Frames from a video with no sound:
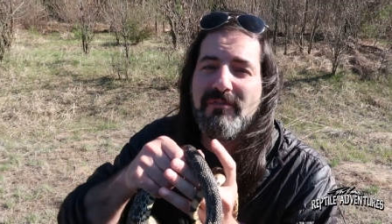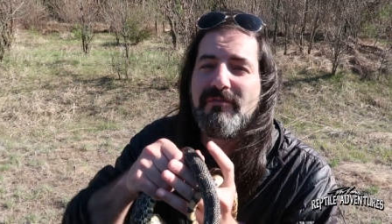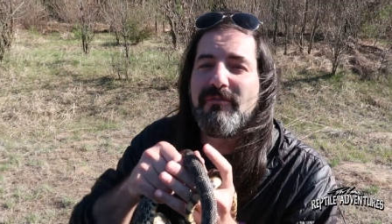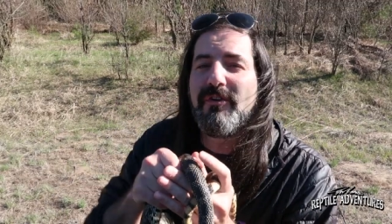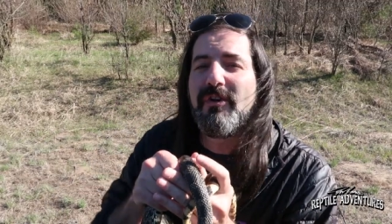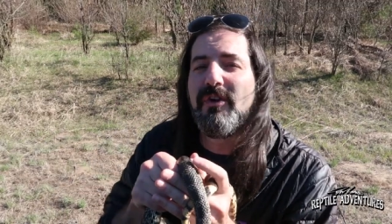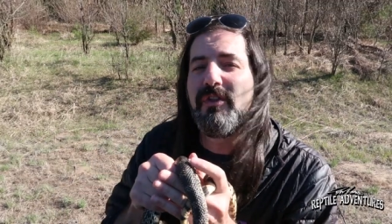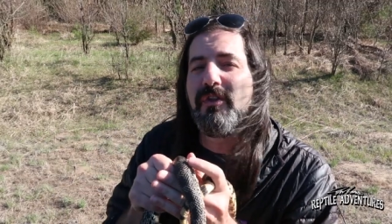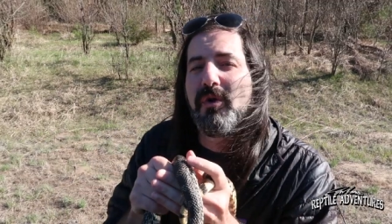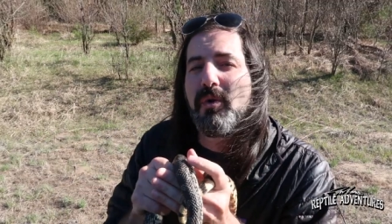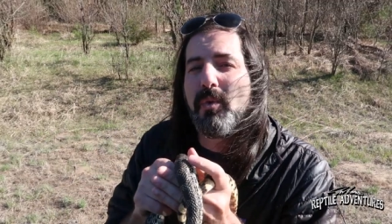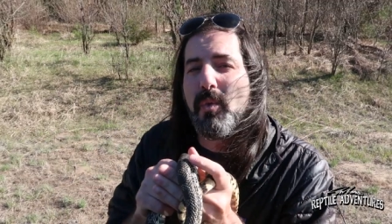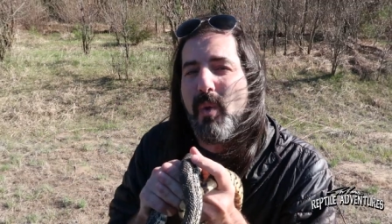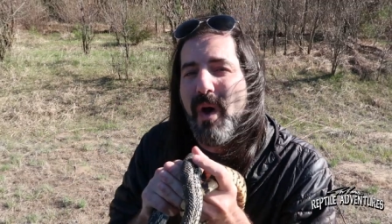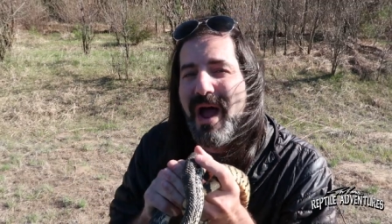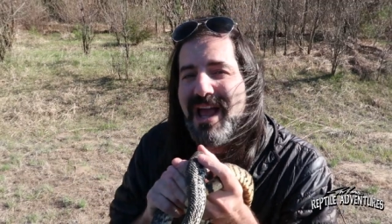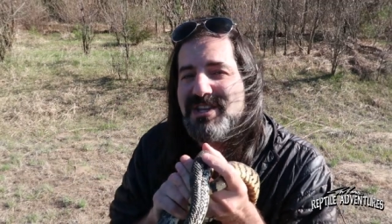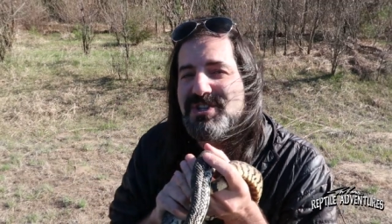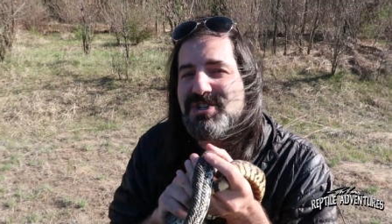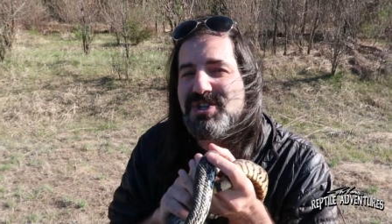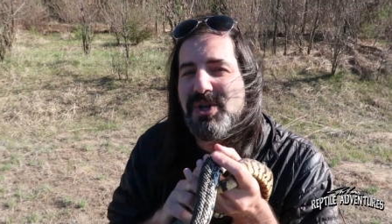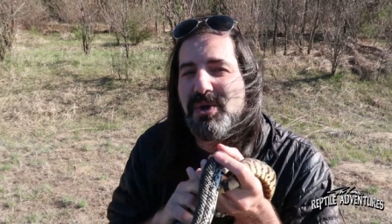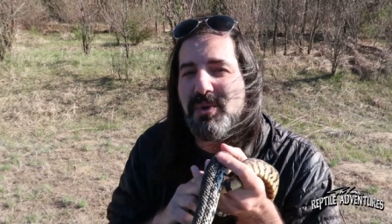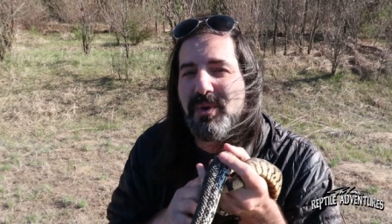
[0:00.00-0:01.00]
The further
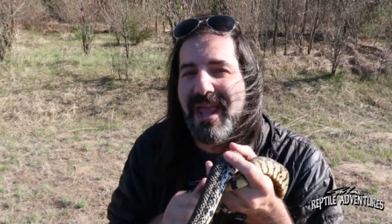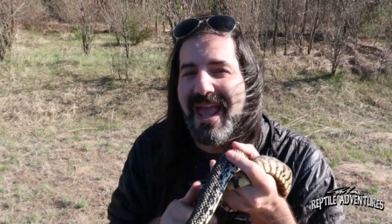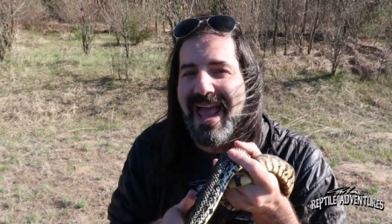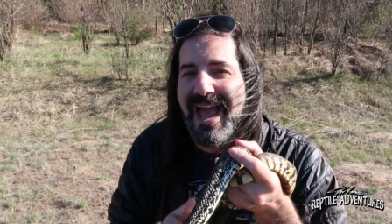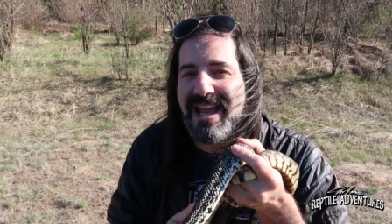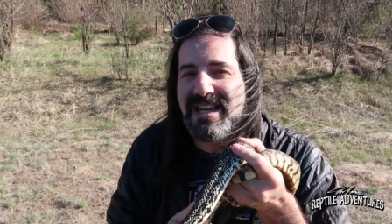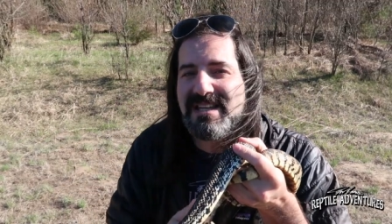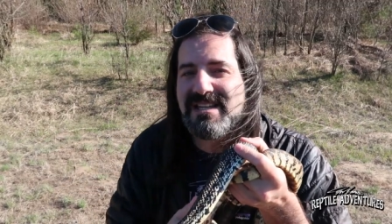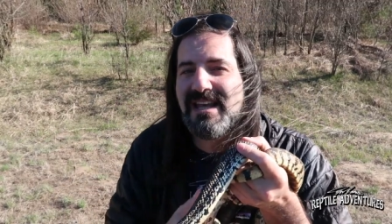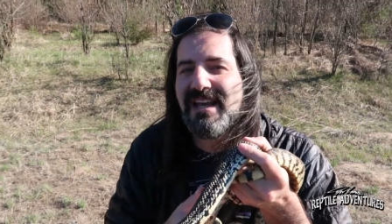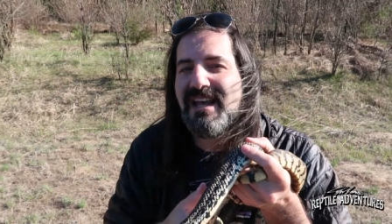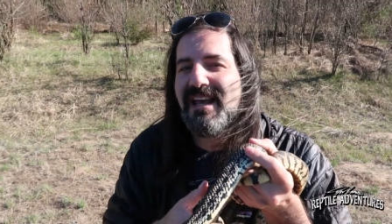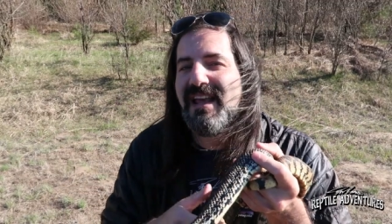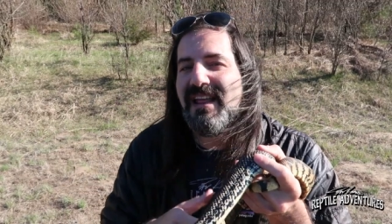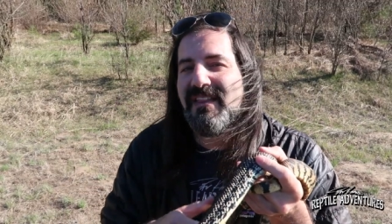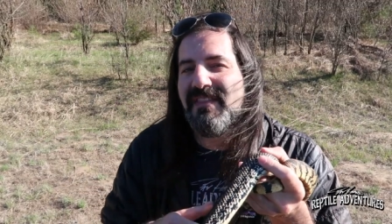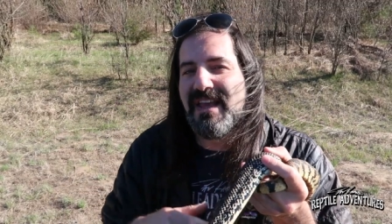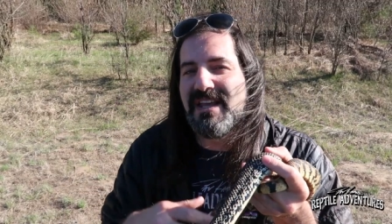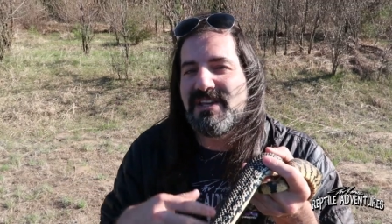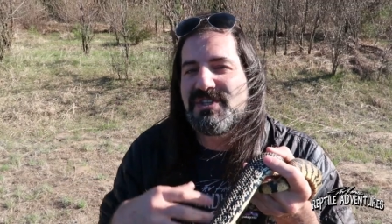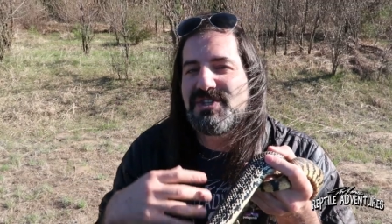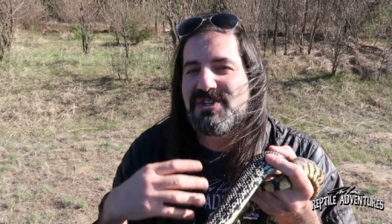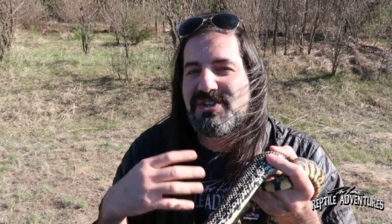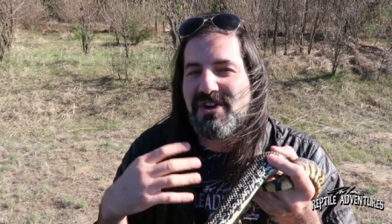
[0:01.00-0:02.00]
west you get,
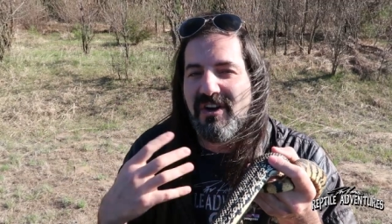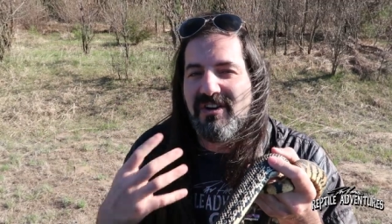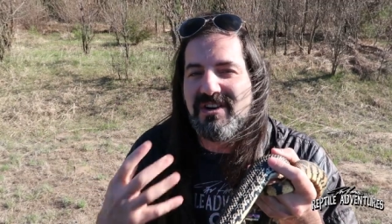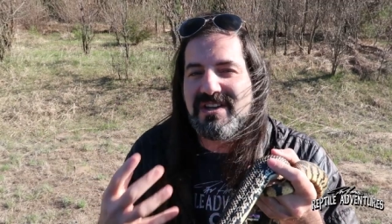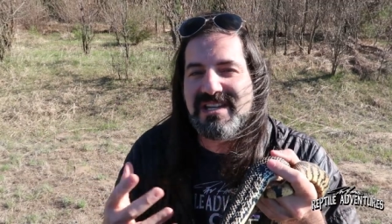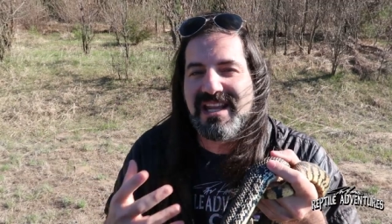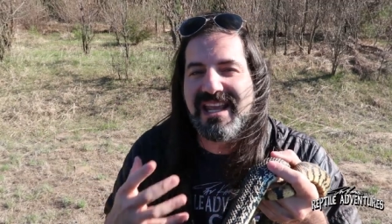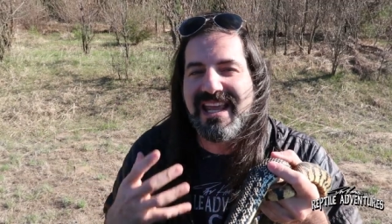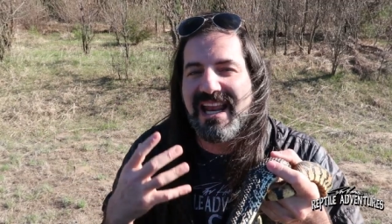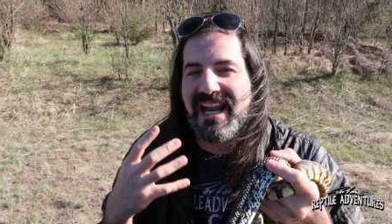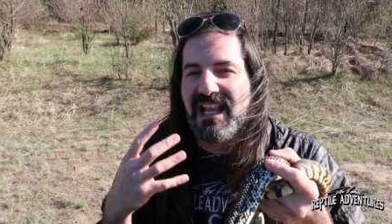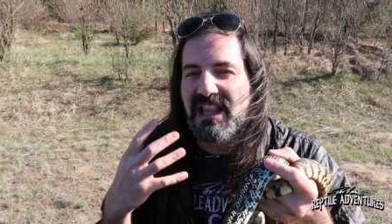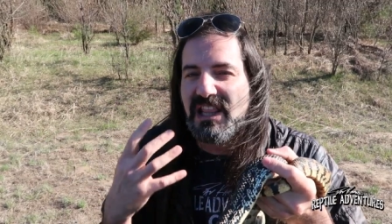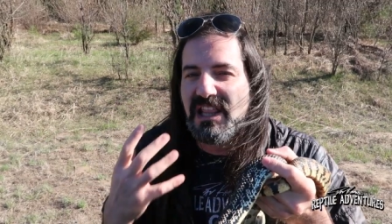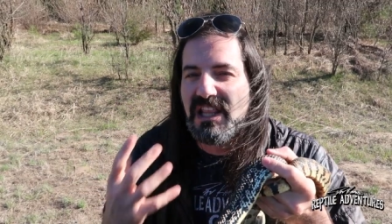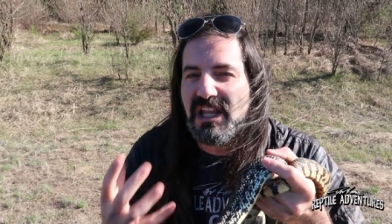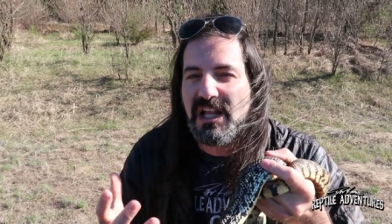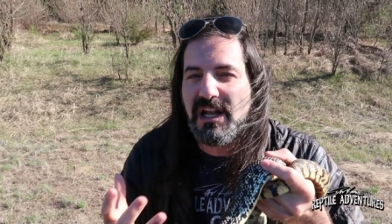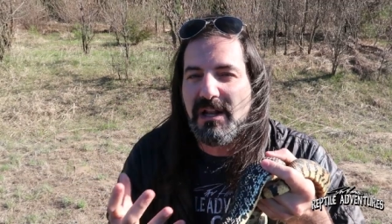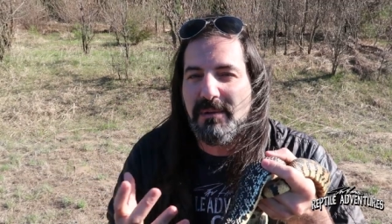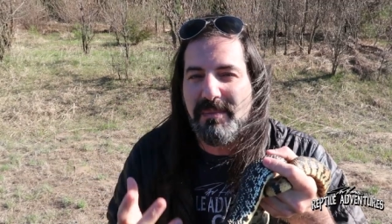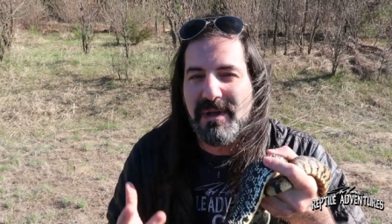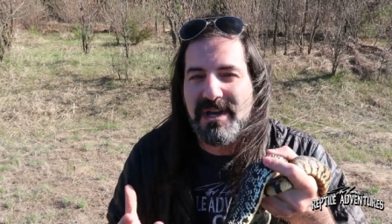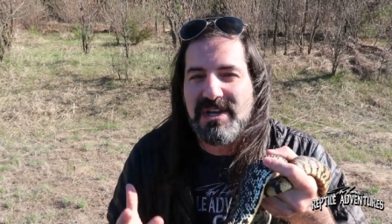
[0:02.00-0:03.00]
they start to get a
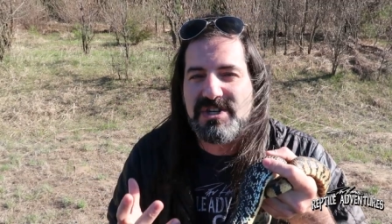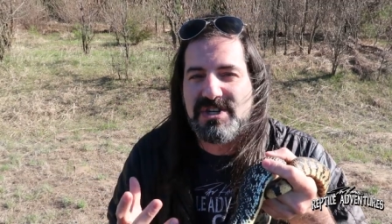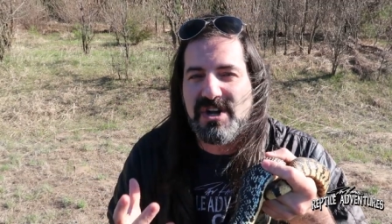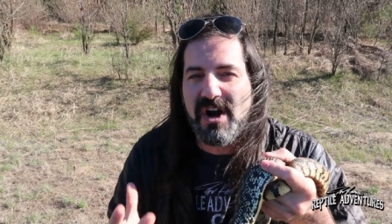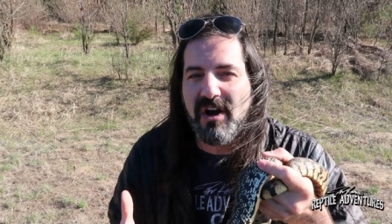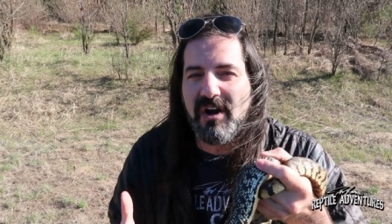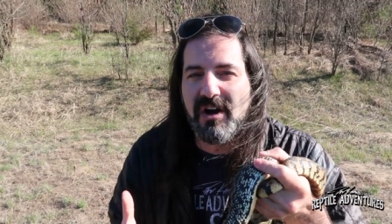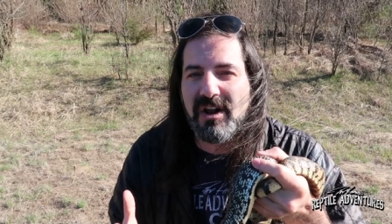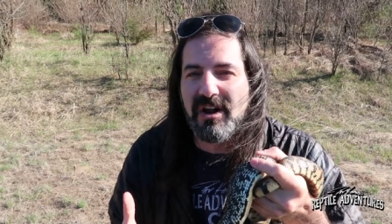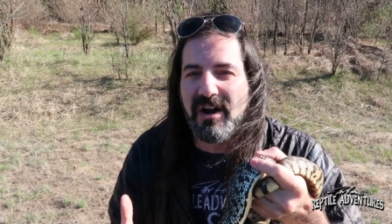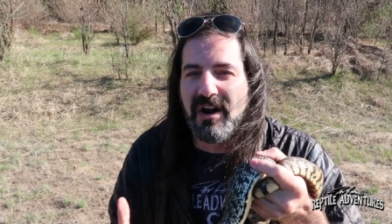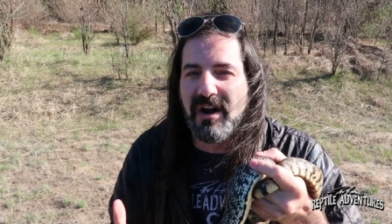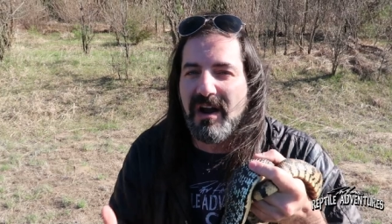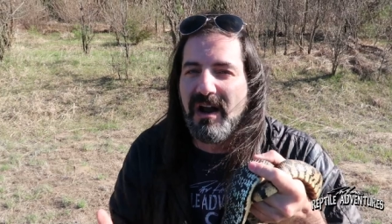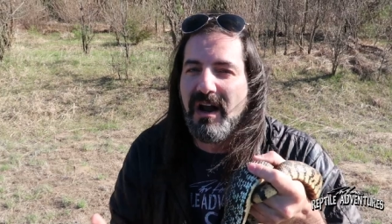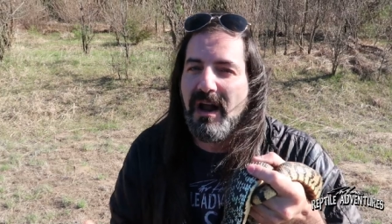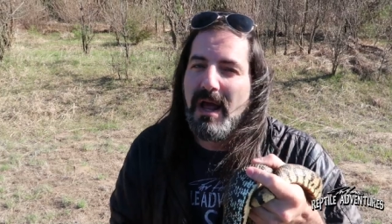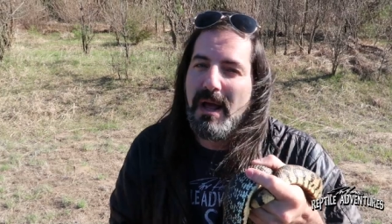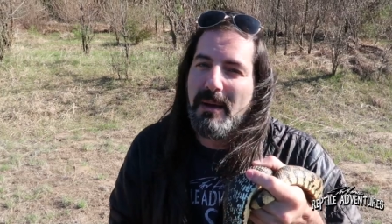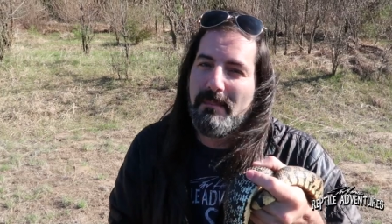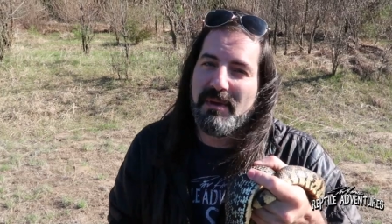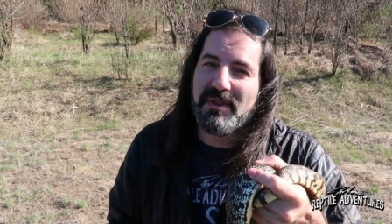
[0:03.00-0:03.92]
little bit darker,